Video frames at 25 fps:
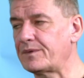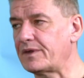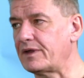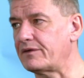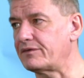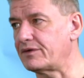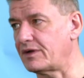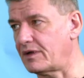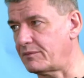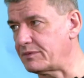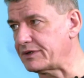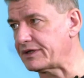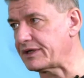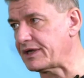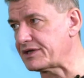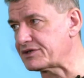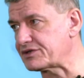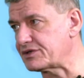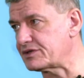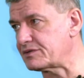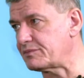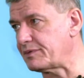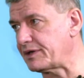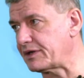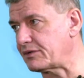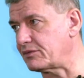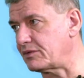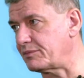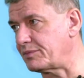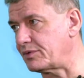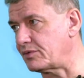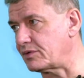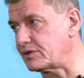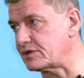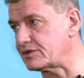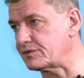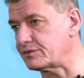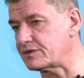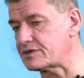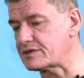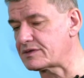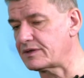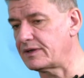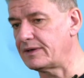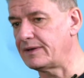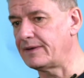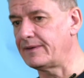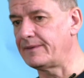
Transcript: they have an obligation to make a report to us.